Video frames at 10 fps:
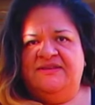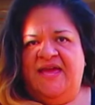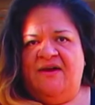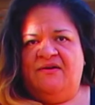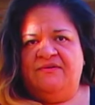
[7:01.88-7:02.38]

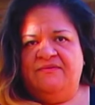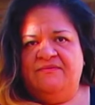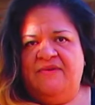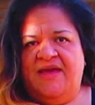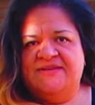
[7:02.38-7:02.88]
down
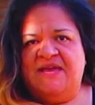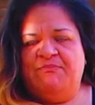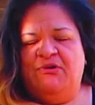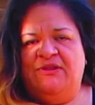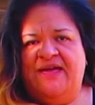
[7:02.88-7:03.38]
as I
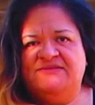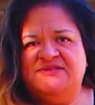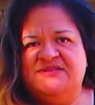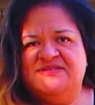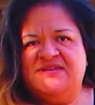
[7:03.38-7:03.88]
pull out to
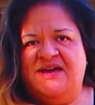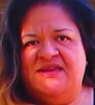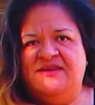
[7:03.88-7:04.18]
the side.